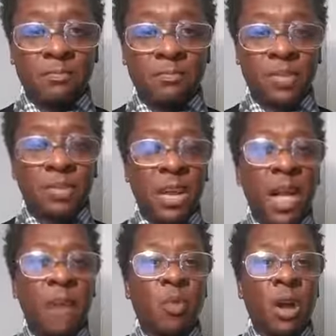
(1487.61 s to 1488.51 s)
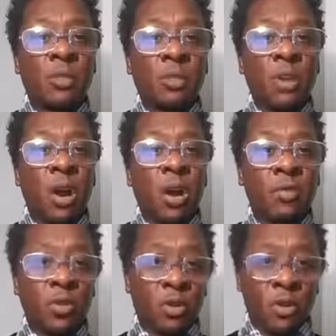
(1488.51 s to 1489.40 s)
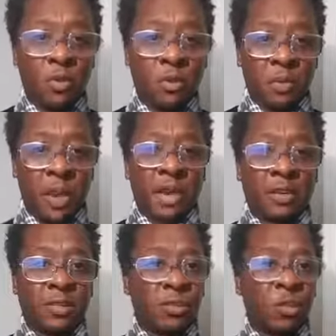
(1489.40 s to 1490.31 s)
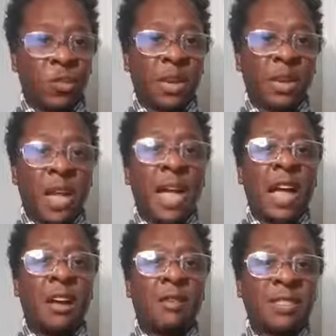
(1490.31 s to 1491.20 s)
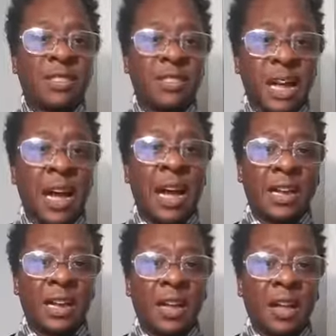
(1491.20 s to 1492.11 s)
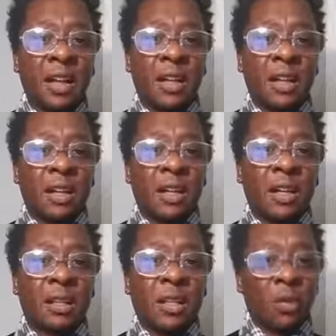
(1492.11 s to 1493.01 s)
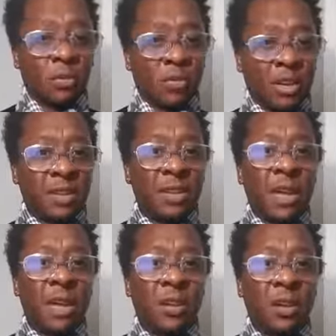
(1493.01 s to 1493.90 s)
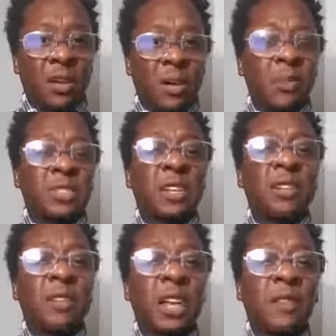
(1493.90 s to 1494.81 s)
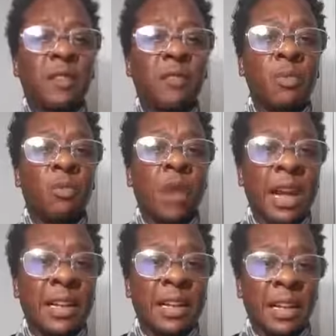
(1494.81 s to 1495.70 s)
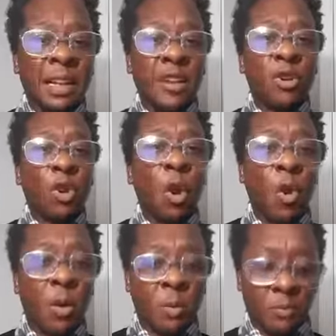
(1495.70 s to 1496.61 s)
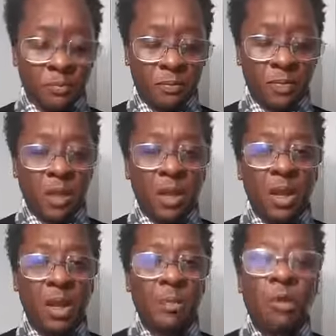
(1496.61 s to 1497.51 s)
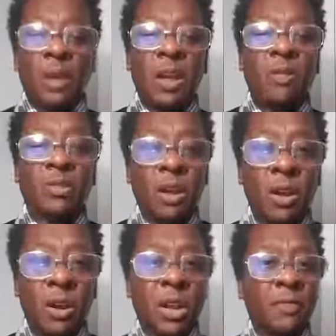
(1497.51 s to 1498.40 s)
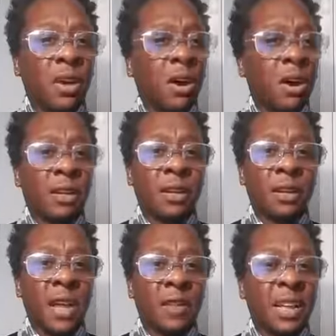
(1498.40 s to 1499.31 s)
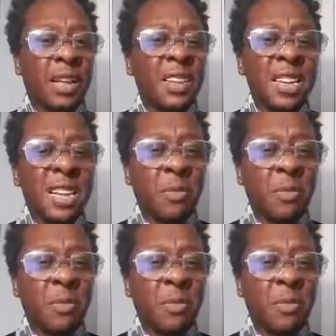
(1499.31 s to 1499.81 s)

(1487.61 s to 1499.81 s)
to say, I brought the law of the Lord back, and so we can have a society that will dictate a particular level of morality and decorum. But when he returned after all that, having that deep